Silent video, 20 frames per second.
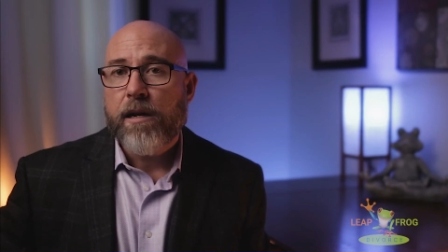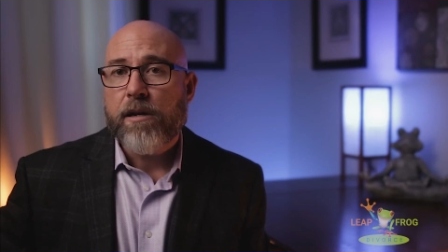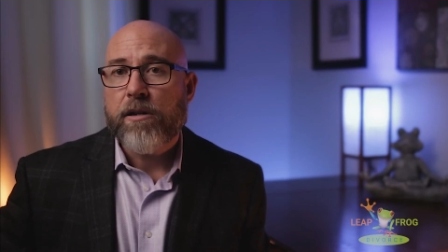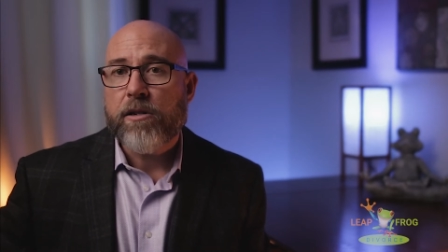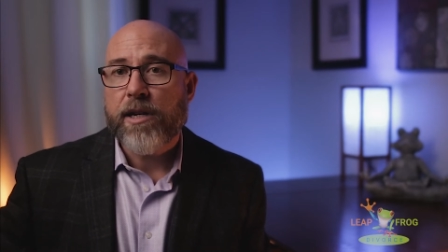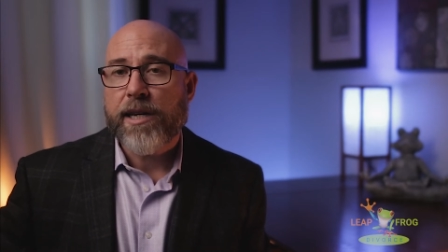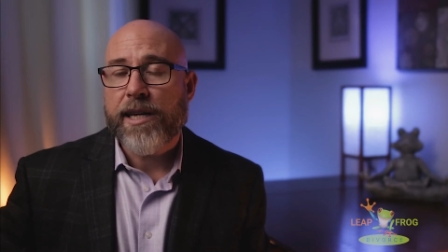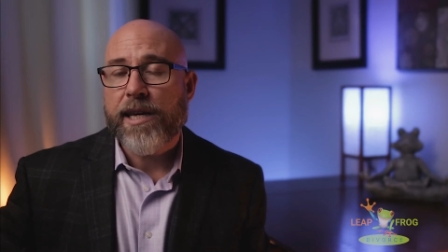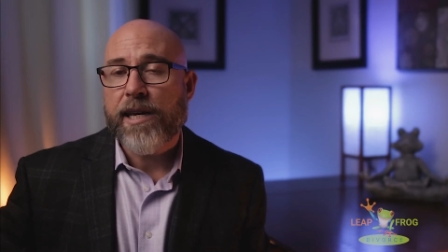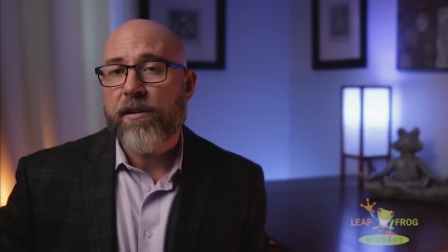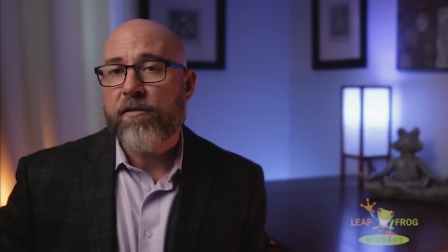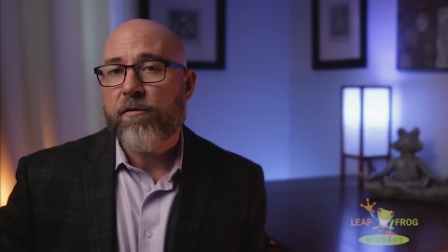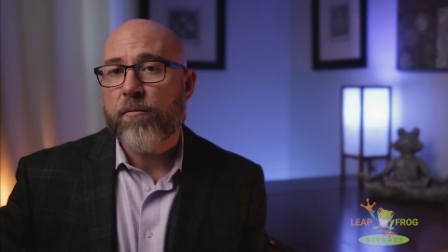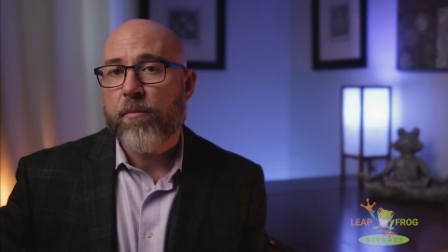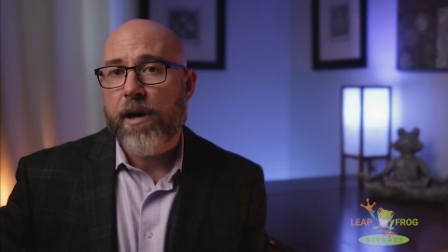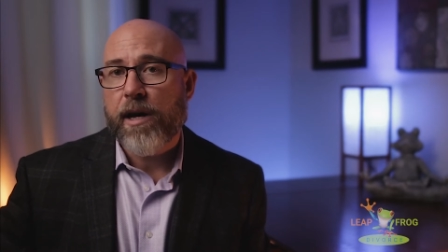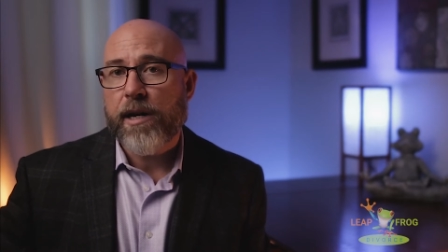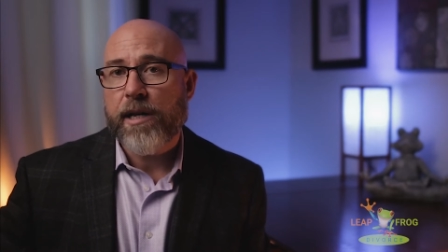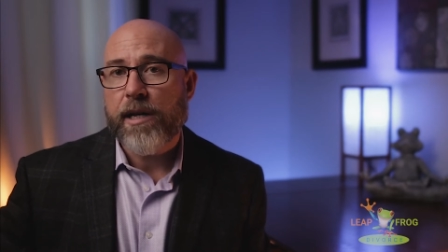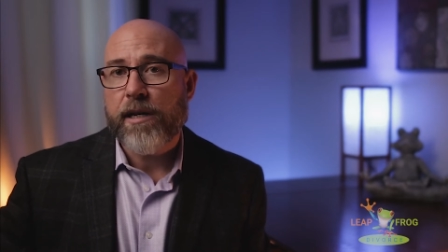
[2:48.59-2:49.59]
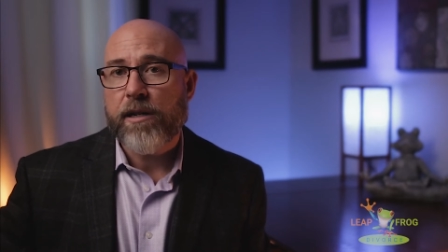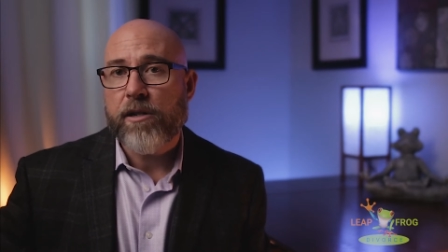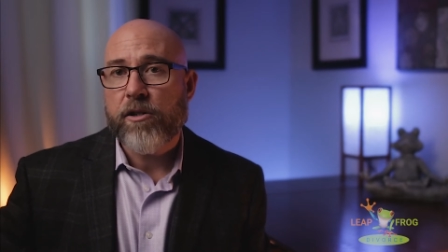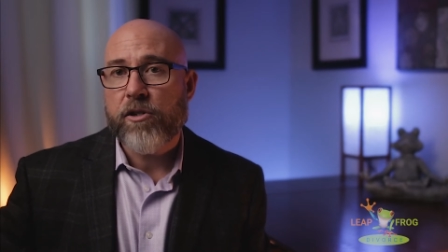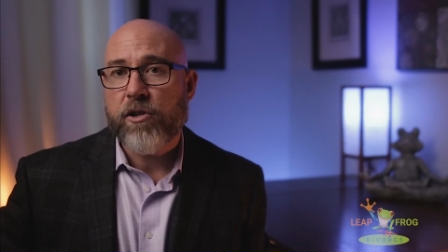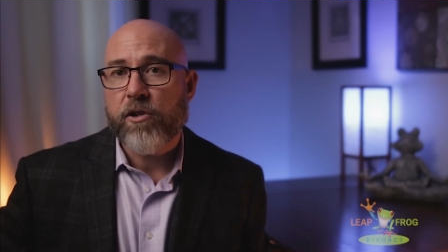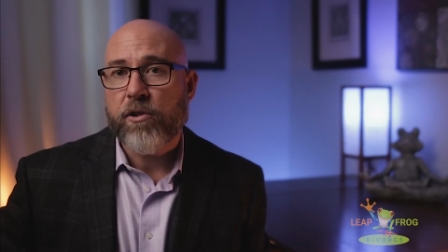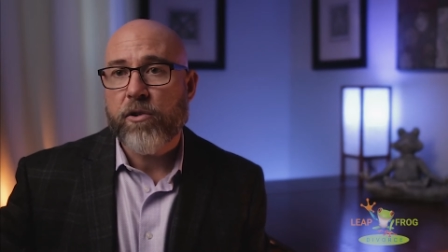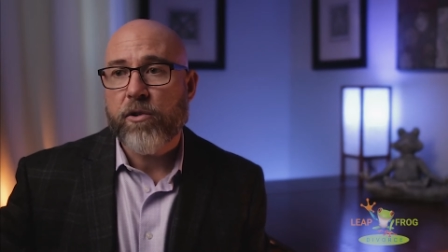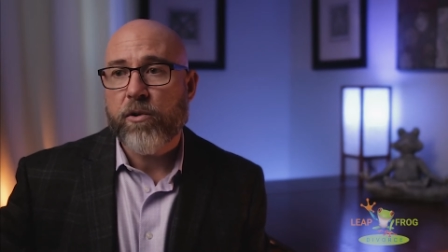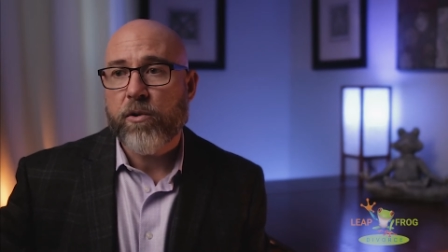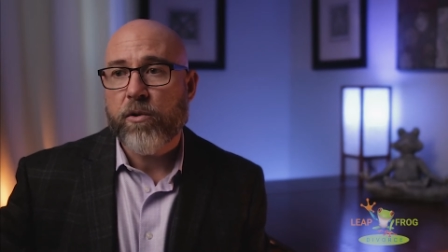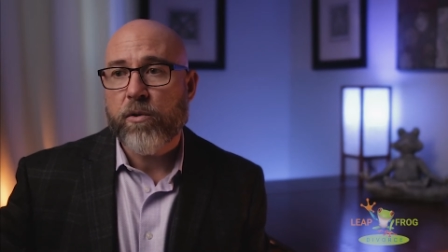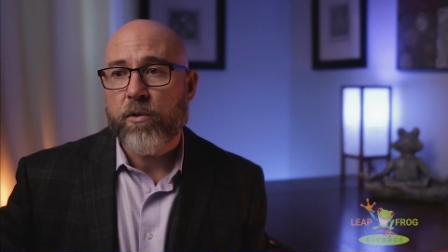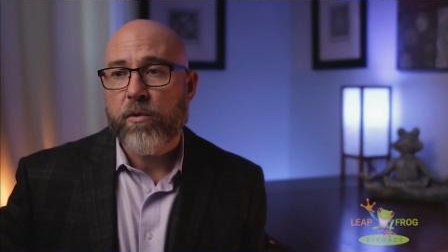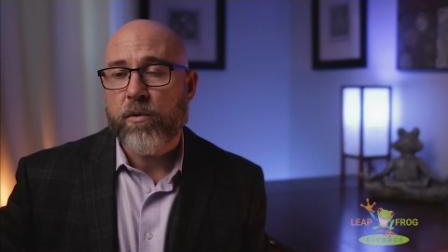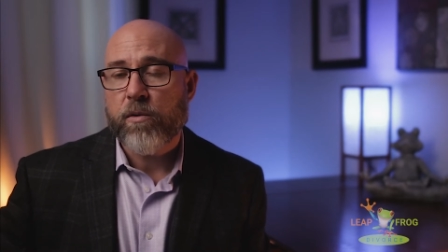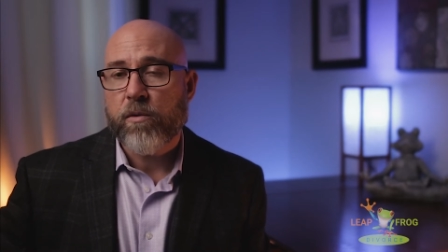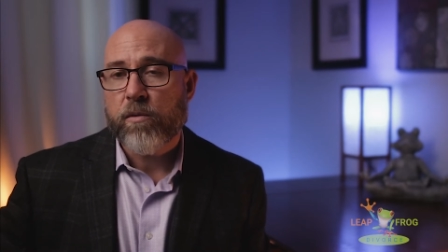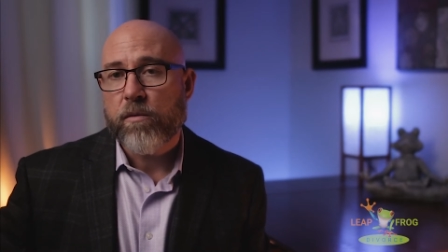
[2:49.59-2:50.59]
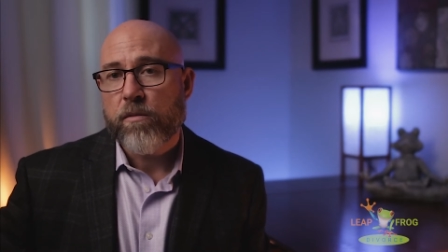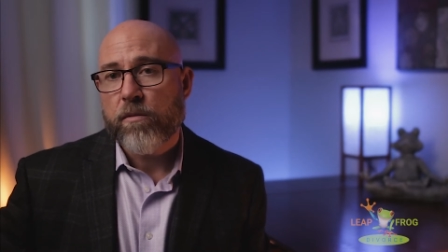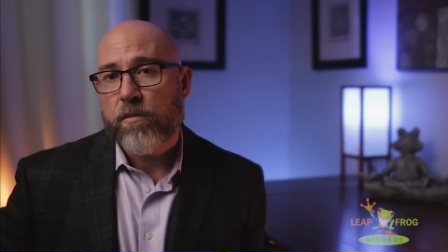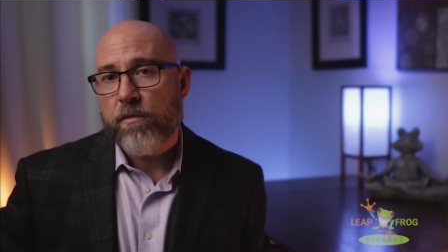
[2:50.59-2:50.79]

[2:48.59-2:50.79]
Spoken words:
to give money to